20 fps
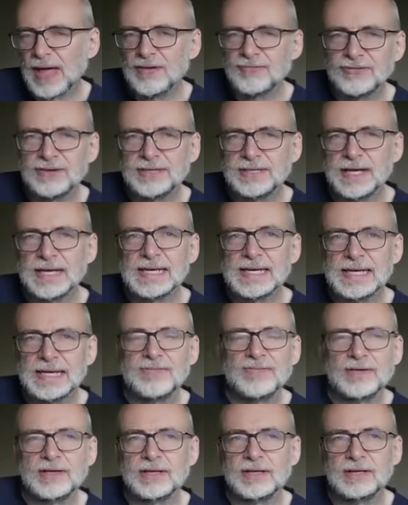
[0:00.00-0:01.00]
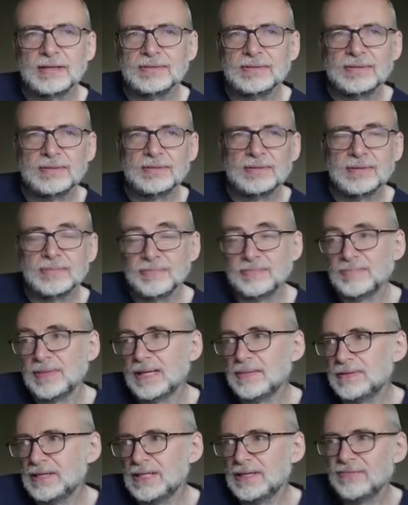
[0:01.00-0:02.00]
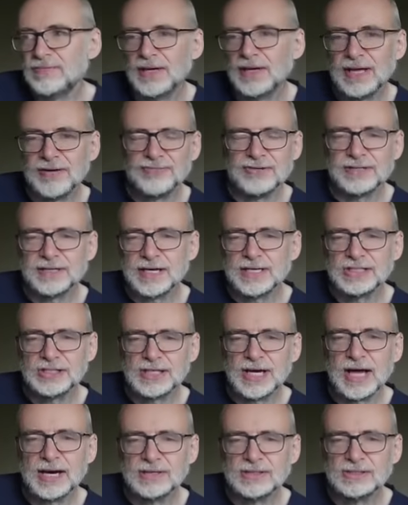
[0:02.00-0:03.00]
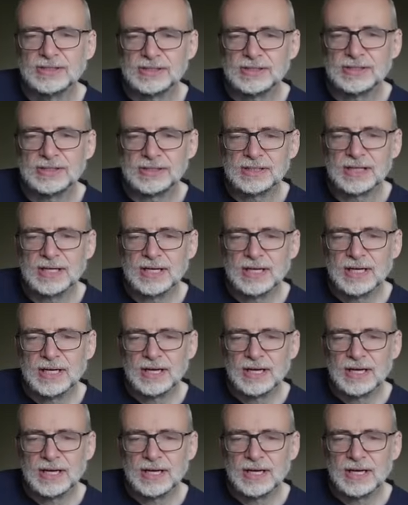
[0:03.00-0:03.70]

everyday living, maybe even everyday challenges.